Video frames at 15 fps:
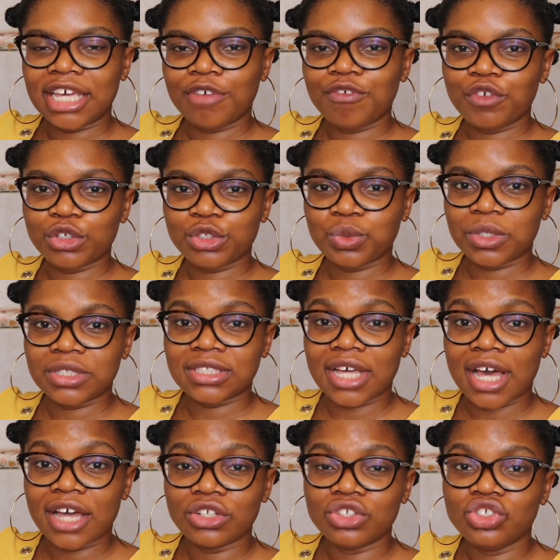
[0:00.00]
if your twists
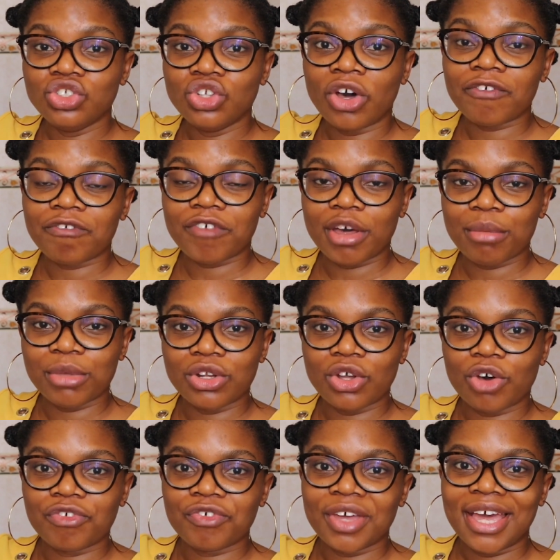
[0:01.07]
are not firm
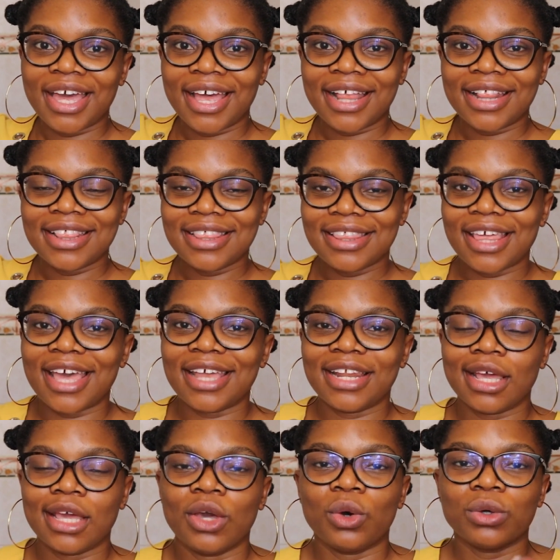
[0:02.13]
enough, then
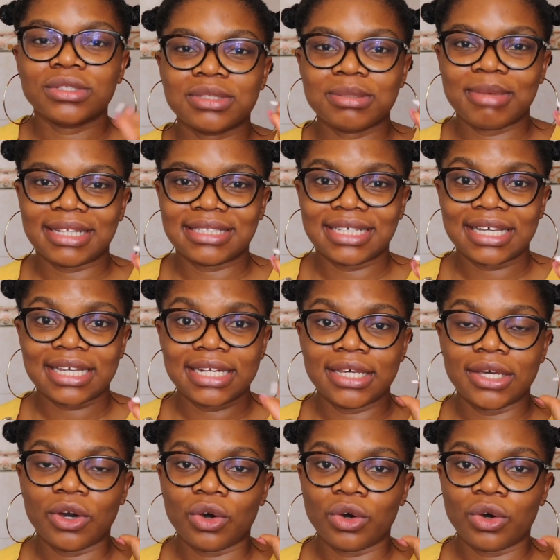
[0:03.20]
it automatically